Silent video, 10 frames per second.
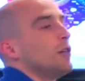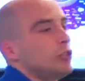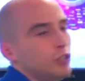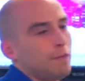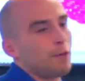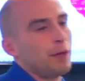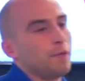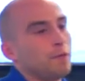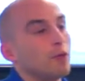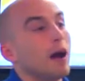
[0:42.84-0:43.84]
bunch of different
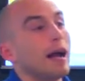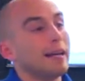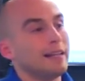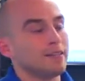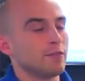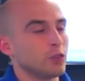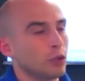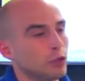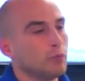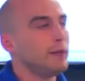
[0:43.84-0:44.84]
varieties of
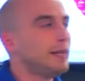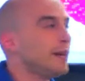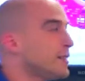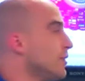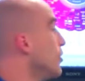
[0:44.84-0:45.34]
social media. It's a